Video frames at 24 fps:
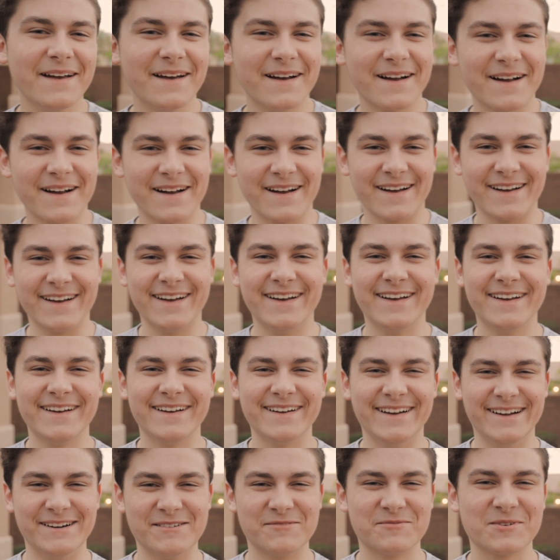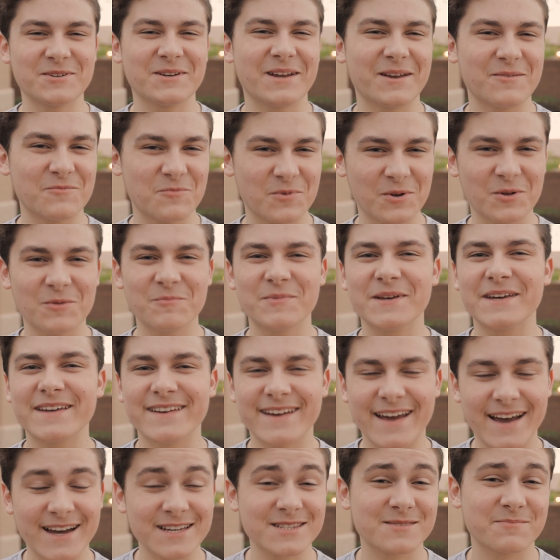And will be
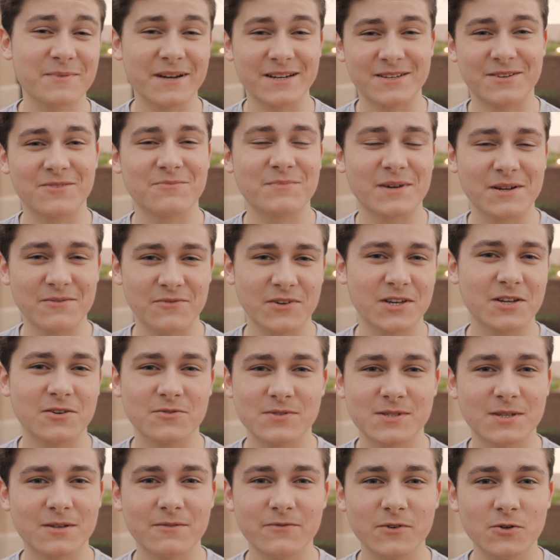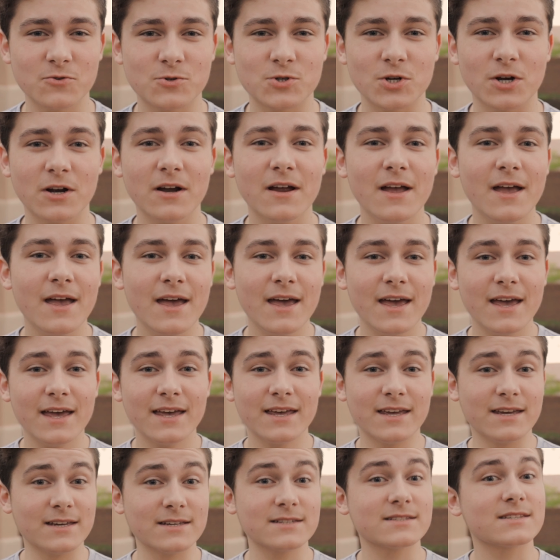an aspect of my videos in the future,
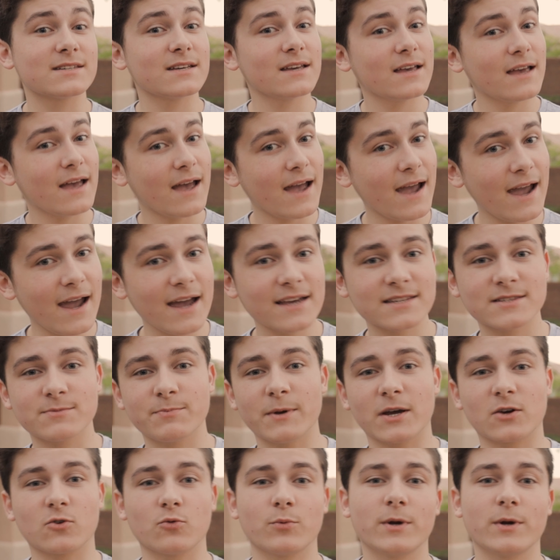is aspect